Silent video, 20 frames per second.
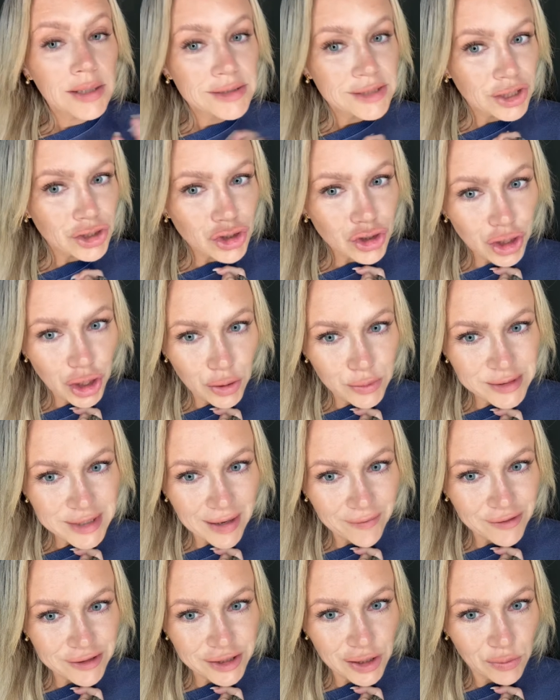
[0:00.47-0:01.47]
Does your nose
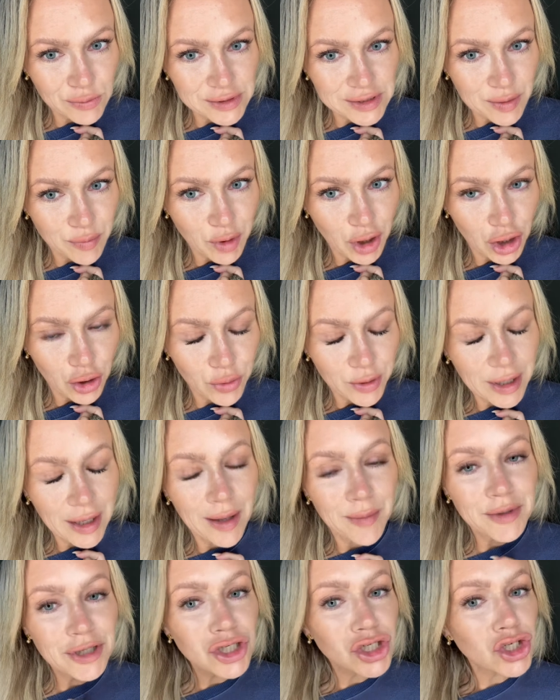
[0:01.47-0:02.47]
have its own zip code?
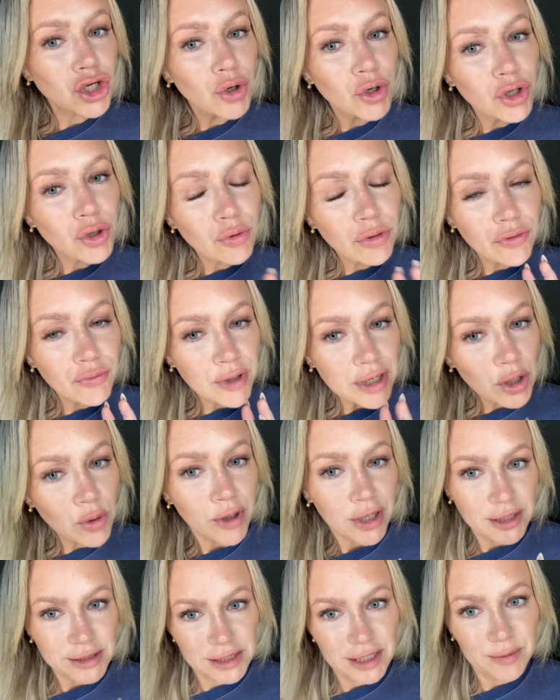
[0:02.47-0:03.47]
I'm going to show you 3
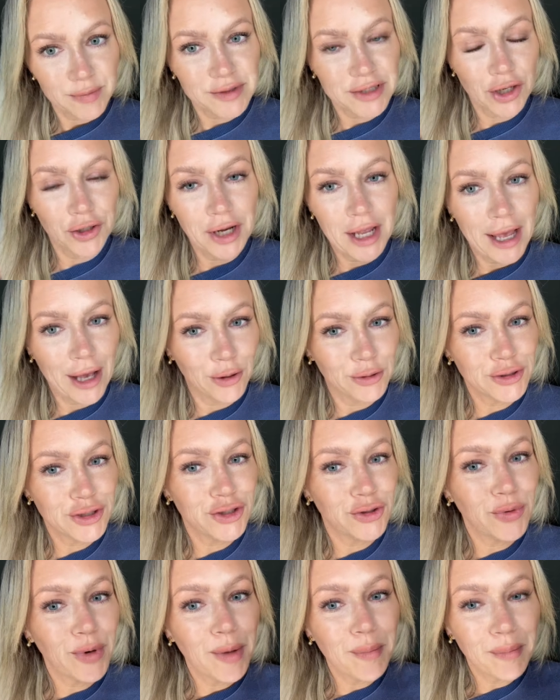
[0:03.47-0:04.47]
quick tips on how
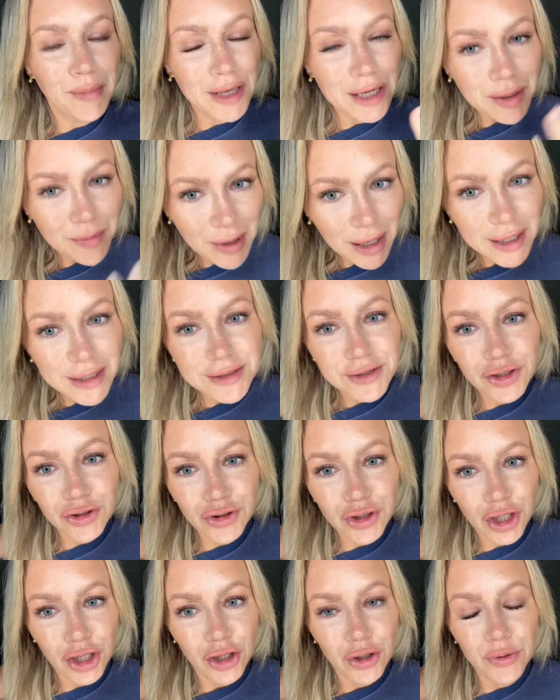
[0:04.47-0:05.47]
to minimize your
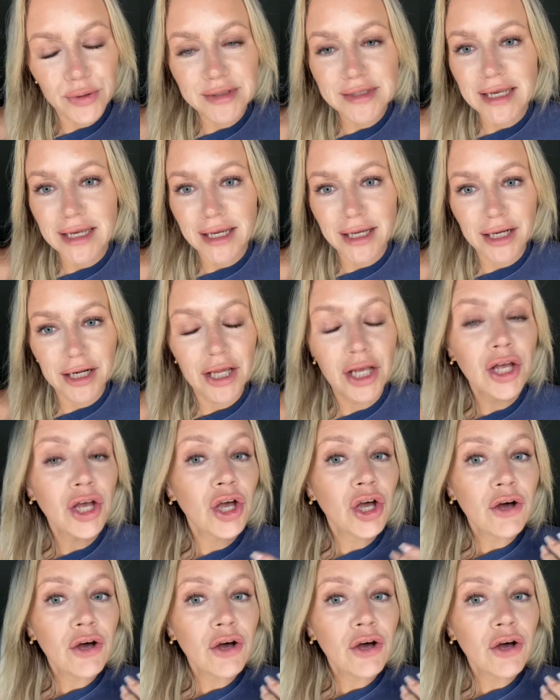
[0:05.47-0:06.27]
nose in